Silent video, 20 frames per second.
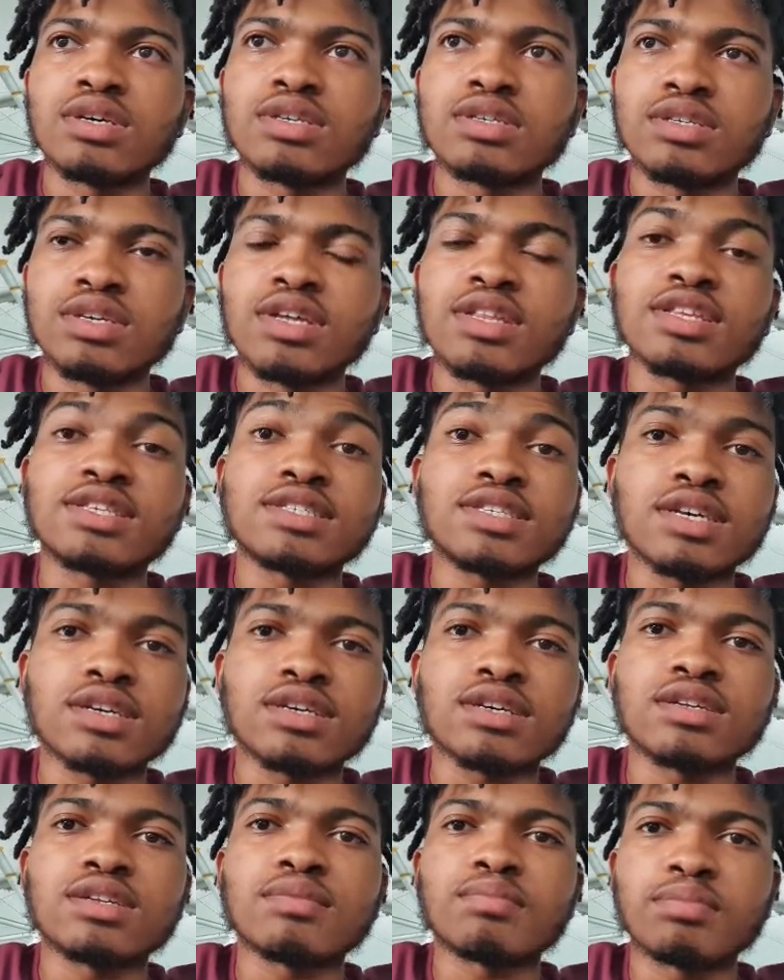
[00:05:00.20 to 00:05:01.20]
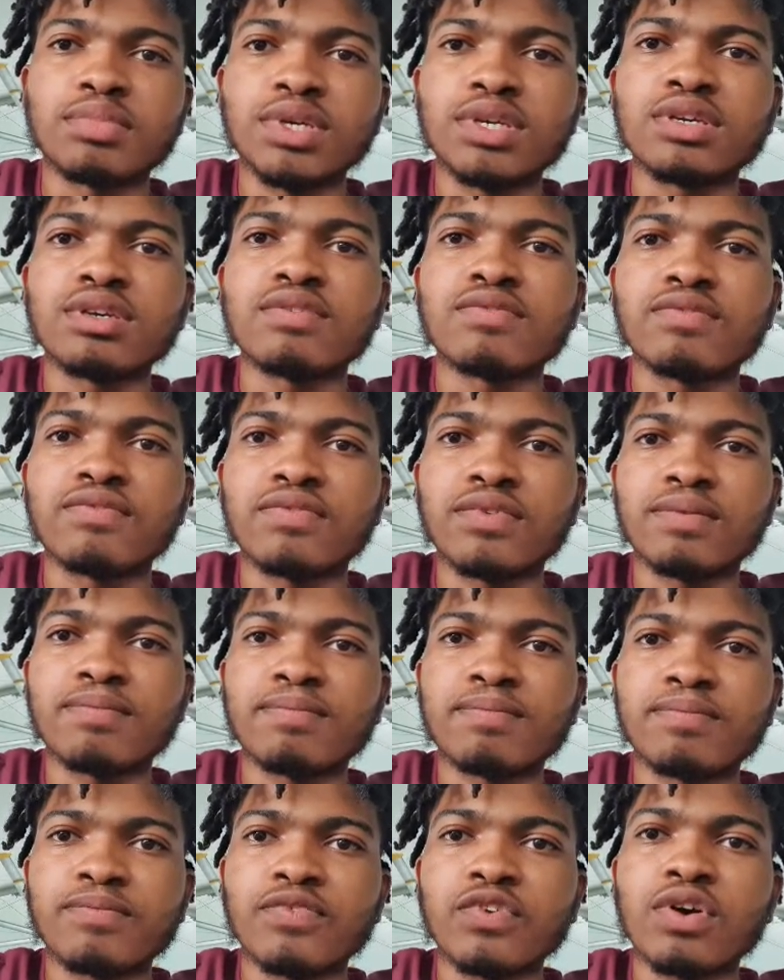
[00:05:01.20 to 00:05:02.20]
the second B
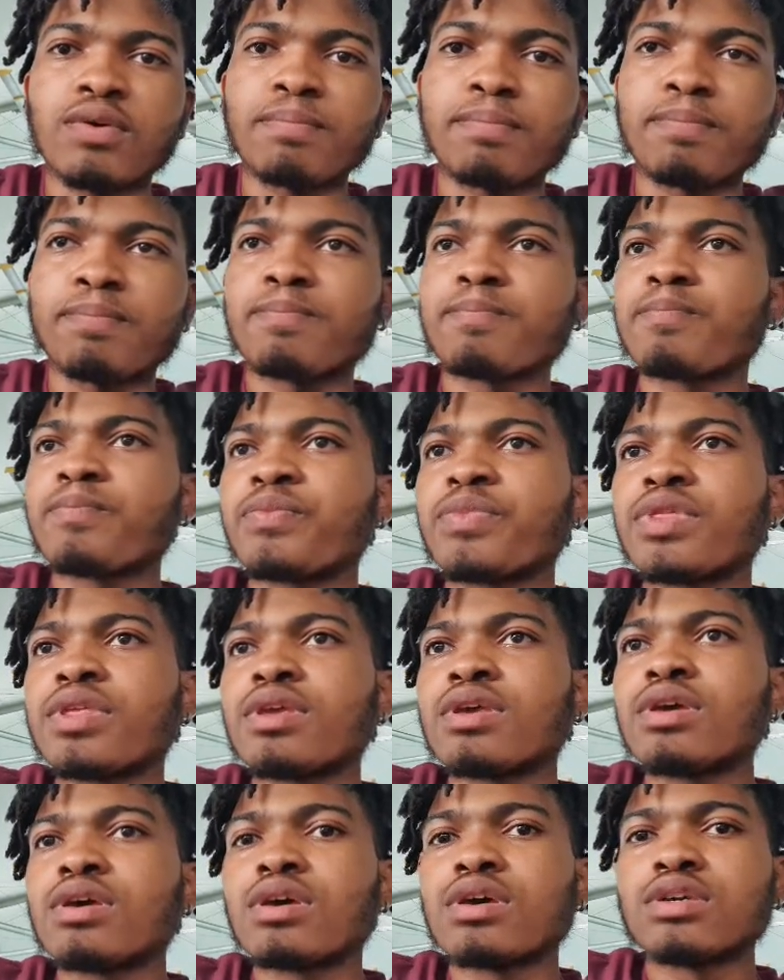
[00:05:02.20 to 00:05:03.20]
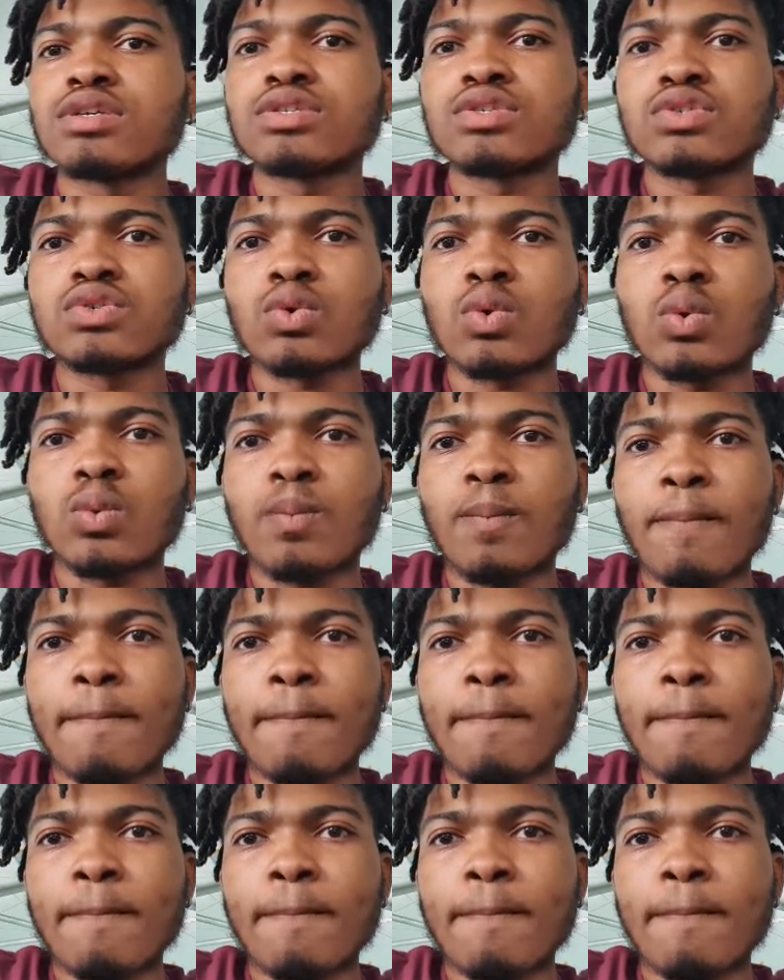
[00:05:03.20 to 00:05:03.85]
flip-flop. So